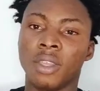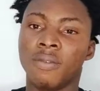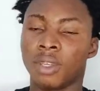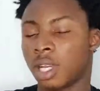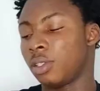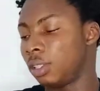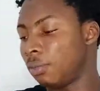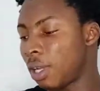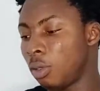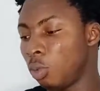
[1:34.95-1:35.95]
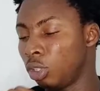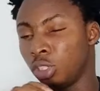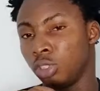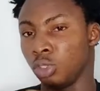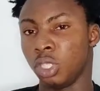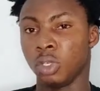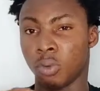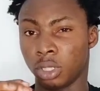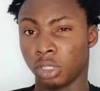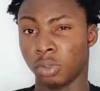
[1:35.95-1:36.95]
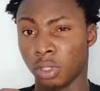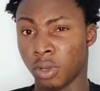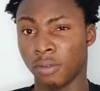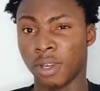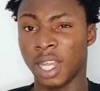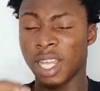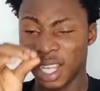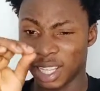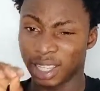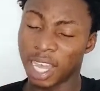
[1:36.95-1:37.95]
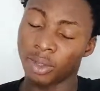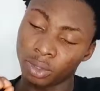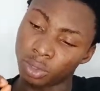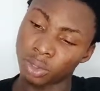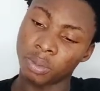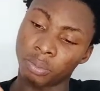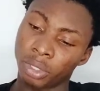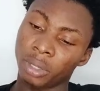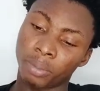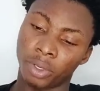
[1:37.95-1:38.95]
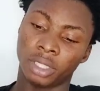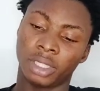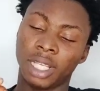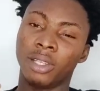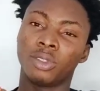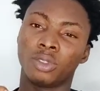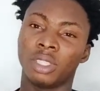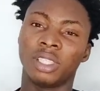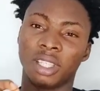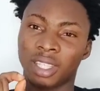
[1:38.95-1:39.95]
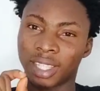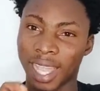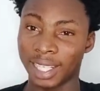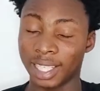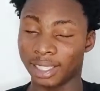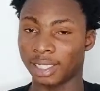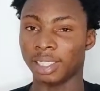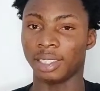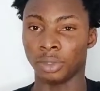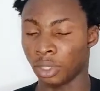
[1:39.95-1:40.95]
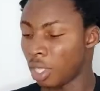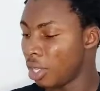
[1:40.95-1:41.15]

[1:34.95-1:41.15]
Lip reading: If you cannot define what you're doing or what you want to offer down to the breakpoints, down to the tiniest detail,